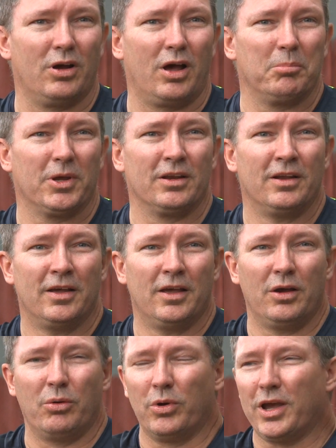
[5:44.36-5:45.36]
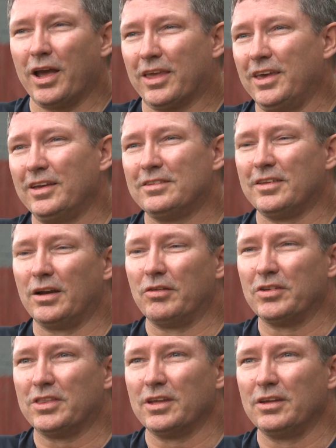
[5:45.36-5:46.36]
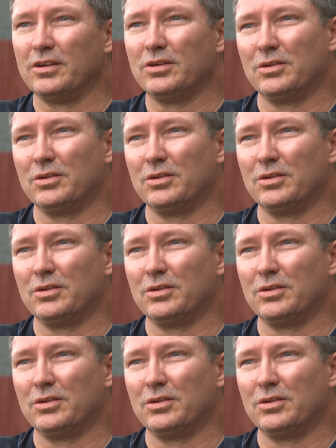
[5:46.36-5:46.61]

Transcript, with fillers: I mean, we got kids and everything, you know,